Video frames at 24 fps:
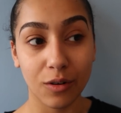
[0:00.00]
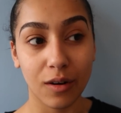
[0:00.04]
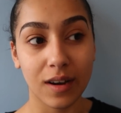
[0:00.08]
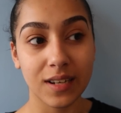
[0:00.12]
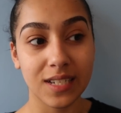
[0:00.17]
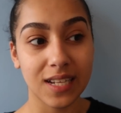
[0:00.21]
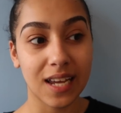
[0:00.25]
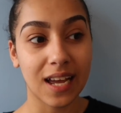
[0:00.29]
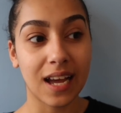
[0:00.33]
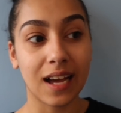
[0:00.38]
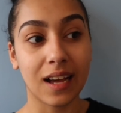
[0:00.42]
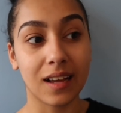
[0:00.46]

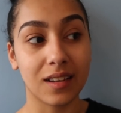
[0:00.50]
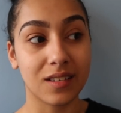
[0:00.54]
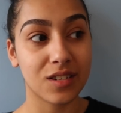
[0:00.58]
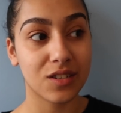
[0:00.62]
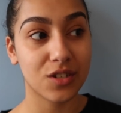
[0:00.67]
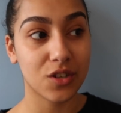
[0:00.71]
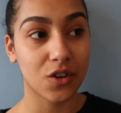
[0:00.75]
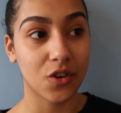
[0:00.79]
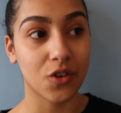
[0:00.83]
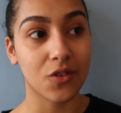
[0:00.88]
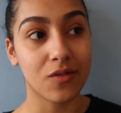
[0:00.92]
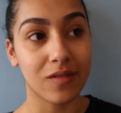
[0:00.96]
already had
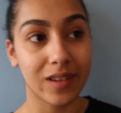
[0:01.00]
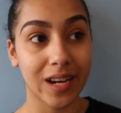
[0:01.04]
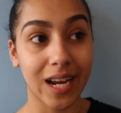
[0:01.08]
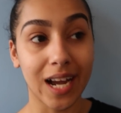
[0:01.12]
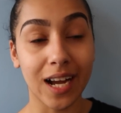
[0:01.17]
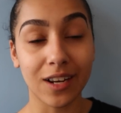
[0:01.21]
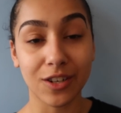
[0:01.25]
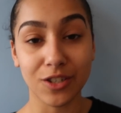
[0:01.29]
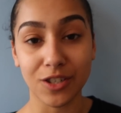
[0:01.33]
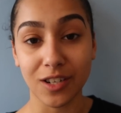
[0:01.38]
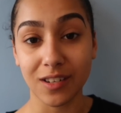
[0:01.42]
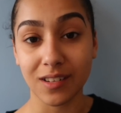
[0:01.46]
two
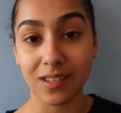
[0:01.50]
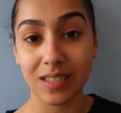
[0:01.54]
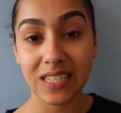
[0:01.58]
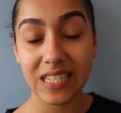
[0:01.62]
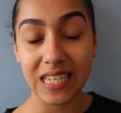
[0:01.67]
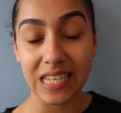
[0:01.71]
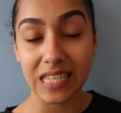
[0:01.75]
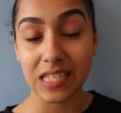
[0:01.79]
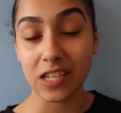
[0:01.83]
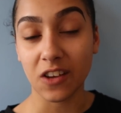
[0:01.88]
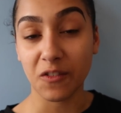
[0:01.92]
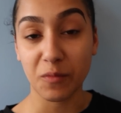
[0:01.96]
reactions
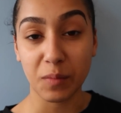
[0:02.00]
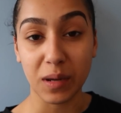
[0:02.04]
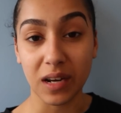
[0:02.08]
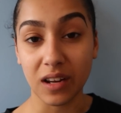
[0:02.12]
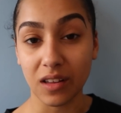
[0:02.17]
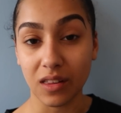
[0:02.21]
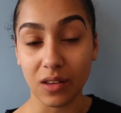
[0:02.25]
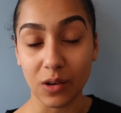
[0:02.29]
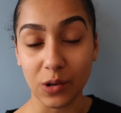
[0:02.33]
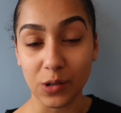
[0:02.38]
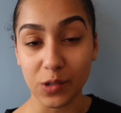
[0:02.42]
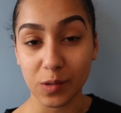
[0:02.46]
since I've been
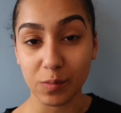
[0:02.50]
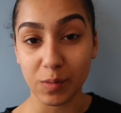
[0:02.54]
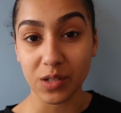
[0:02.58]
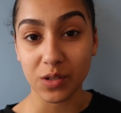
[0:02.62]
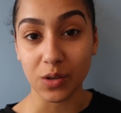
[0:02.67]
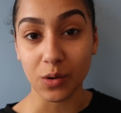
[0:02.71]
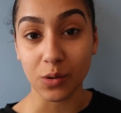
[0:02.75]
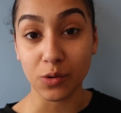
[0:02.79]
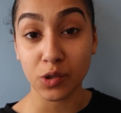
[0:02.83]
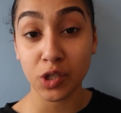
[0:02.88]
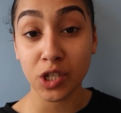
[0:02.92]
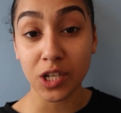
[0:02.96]
in the
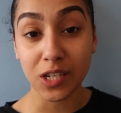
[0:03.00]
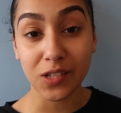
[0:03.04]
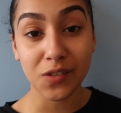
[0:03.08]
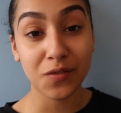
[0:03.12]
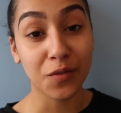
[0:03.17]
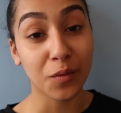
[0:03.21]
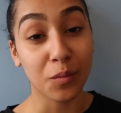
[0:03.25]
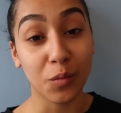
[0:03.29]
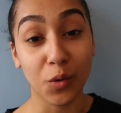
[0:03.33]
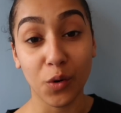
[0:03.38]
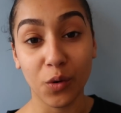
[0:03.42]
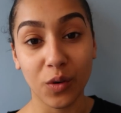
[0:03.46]
hospital, just
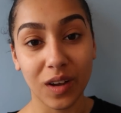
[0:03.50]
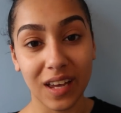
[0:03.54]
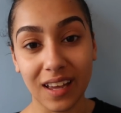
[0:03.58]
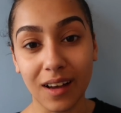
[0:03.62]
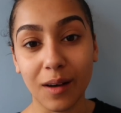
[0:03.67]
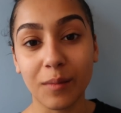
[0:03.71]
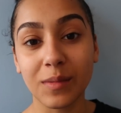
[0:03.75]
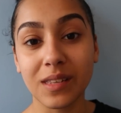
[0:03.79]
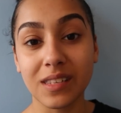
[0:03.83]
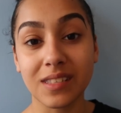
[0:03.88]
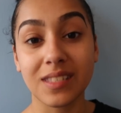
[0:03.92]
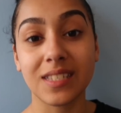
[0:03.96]
from walking
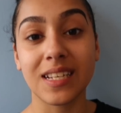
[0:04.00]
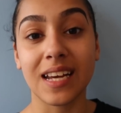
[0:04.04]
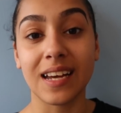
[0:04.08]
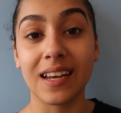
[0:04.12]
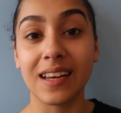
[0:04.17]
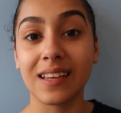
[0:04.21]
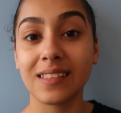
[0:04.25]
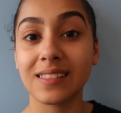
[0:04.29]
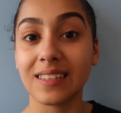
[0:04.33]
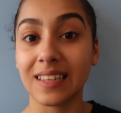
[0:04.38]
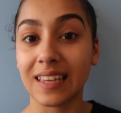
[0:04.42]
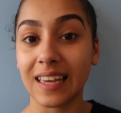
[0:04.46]
up the
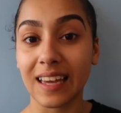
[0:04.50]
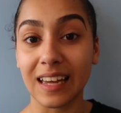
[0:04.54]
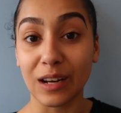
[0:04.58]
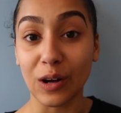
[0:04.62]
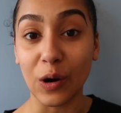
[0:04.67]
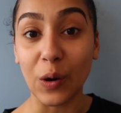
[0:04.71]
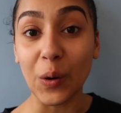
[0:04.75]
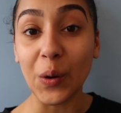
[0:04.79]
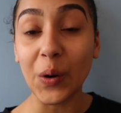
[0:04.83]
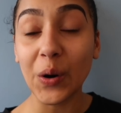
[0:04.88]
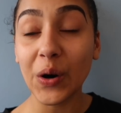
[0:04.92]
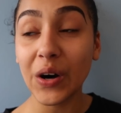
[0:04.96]
stairs and getting
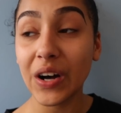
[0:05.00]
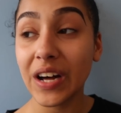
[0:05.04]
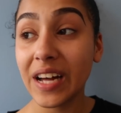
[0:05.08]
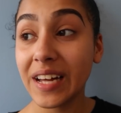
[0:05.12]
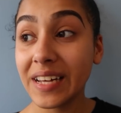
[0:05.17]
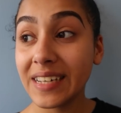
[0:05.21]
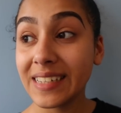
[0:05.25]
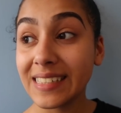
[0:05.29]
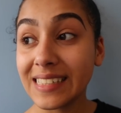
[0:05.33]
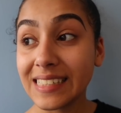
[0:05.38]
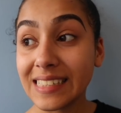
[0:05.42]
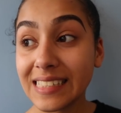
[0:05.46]
hot.
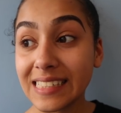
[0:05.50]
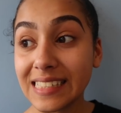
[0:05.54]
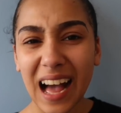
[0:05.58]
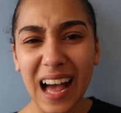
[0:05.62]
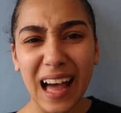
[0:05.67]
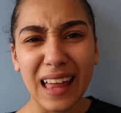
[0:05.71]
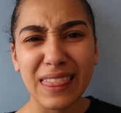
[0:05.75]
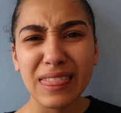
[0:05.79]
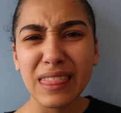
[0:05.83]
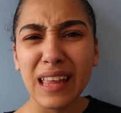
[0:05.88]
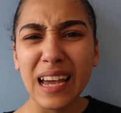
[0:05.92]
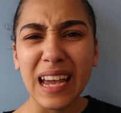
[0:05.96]

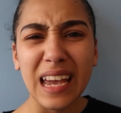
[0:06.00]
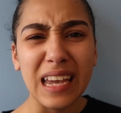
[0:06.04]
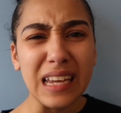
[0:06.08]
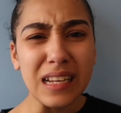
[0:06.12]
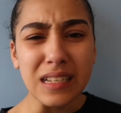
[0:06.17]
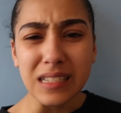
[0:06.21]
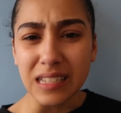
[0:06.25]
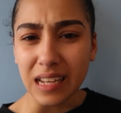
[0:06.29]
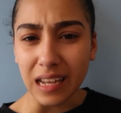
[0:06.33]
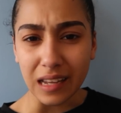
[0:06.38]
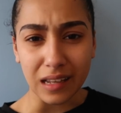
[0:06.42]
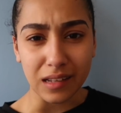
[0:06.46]
And the
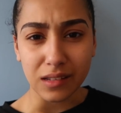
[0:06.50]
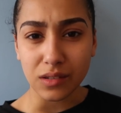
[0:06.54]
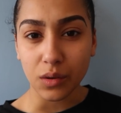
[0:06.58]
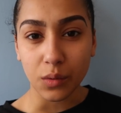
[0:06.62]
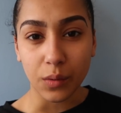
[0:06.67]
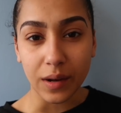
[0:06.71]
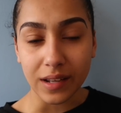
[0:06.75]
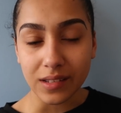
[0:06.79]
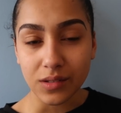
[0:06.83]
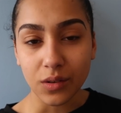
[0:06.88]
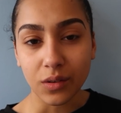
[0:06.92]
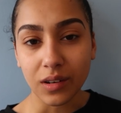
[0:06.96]
heating's
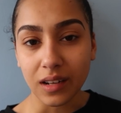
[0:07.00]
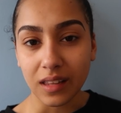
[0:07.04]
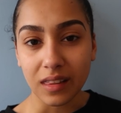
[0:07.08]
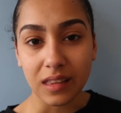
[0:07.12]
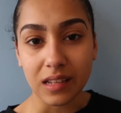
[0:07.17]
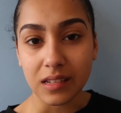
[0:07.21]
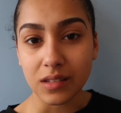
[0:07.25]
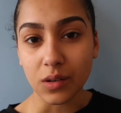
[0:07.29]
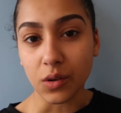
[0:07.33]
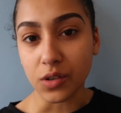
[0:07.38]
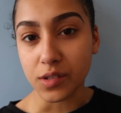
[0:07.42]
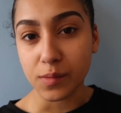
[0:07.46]
always on in
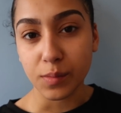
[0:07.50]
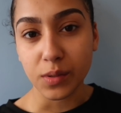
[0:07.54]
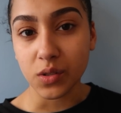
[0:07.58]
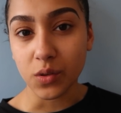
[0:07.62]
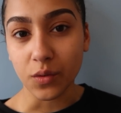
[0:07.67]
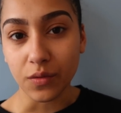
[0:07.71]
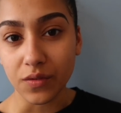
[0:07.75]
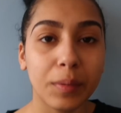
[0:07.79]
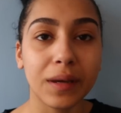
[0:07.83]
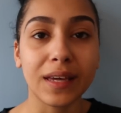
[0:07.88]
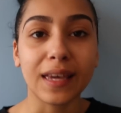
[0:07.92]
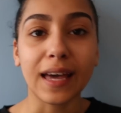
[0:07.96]
this
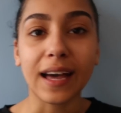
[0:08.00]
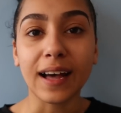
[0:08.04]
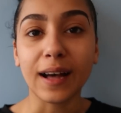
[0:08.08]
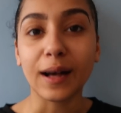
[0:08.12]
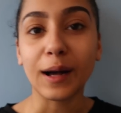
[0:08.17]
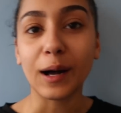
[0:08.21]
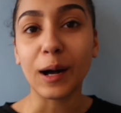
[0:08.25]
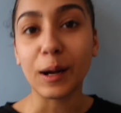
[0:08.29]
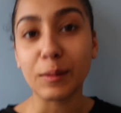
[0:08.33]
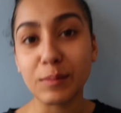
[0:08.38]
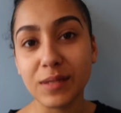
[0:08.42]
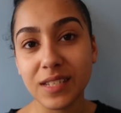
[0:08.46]
hospital. But
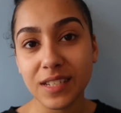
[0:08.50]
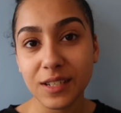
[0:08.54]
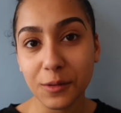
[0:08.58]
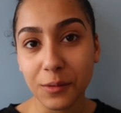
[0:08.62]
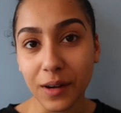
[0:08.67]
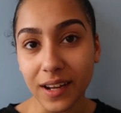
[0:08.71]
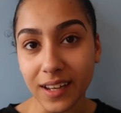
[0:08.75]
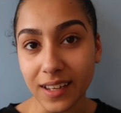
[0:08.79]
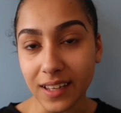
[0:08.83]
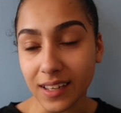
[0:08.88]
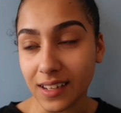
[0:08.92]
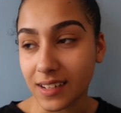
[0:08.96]
yeah, I'm still
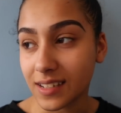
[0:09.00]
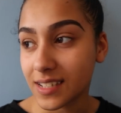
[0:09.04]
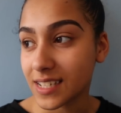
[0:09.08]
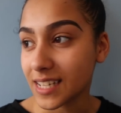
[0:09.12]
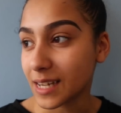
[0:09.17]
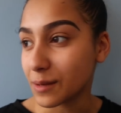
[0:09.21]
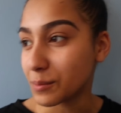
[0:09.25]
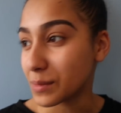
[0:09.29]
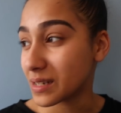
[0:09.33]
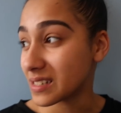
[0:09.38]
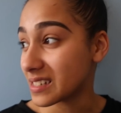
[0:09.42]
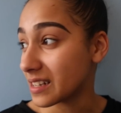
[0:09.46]
waiting to
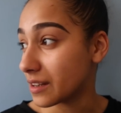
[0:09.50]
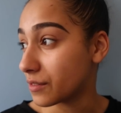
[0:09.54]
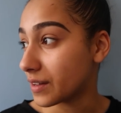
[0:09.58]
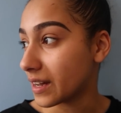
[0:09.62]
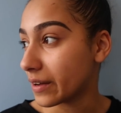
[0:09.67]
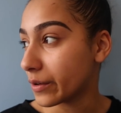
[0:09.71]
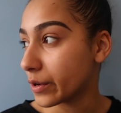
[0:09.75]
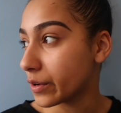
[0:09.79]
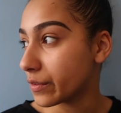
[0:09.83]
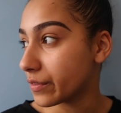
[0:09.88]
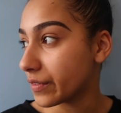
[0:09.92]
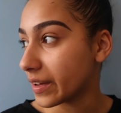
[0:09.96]
get myself
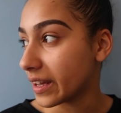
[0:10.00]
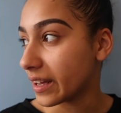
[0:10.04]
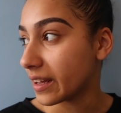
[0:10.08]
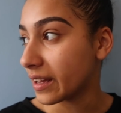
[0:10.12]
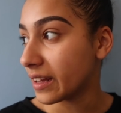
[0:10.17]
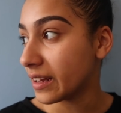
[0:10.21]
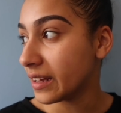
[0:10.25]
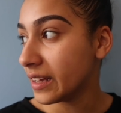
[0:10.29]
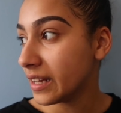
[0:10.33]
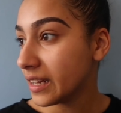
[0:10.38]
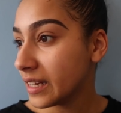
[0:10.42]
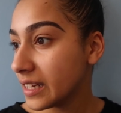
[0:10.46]
out of
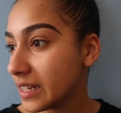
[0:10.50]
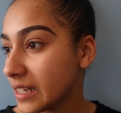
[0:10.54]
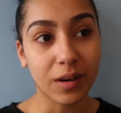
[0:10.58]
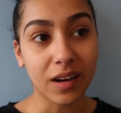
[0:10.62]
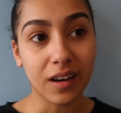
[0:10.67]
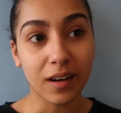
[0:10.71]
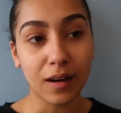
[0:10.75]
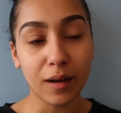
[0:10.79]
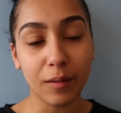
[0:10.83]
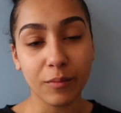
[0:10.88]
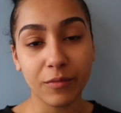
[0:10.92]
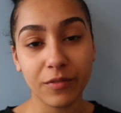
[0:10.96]
here.
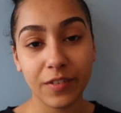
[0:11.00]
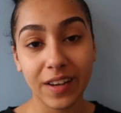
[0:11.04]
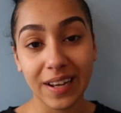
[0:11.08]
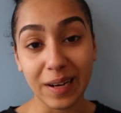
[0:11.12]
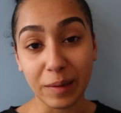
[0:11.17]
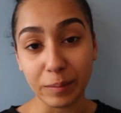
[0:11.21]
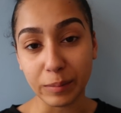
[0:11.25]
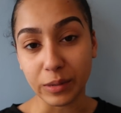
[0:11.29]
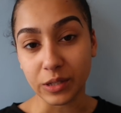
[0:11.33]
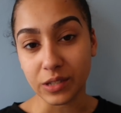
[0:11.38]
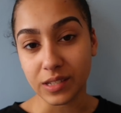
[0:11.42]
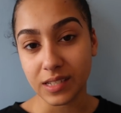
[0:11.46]
But I'm
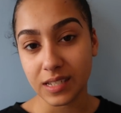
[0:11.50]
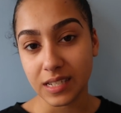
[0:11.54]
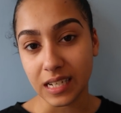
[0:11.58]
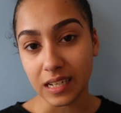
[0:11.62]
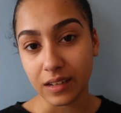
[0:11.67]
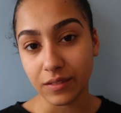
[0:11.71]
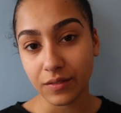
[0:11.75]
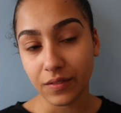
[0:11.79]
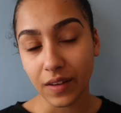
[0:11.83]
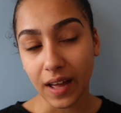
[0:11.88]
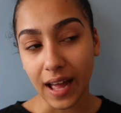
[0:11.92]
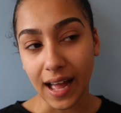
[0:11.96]
feeling
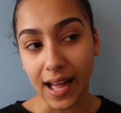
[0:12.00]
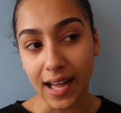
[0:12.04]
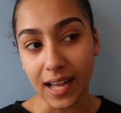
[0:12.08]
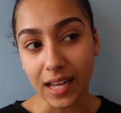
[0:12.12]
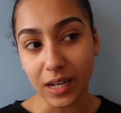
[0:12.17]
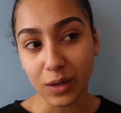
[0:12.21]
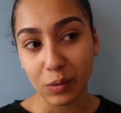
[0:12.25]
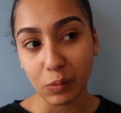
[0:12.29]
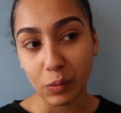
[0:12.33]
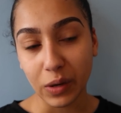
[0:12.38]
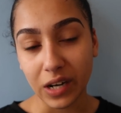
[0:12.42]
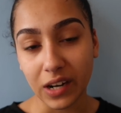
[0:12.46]
positive,
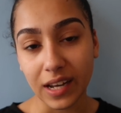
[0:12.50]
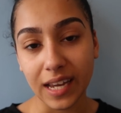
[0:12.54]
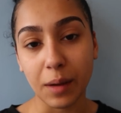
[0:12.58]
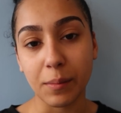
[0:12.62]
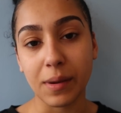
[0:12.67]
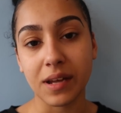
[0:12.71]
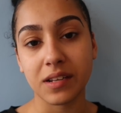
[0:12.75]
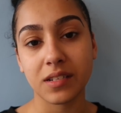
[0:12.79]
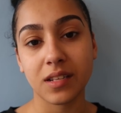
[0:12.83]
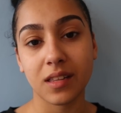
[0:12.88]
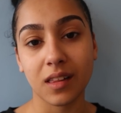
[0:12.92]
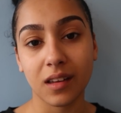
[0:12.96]
and when I get
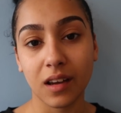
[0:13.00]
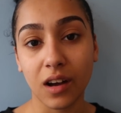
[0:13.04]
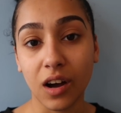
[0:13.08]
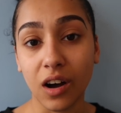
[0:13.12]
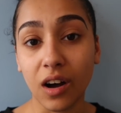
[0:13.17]
back to the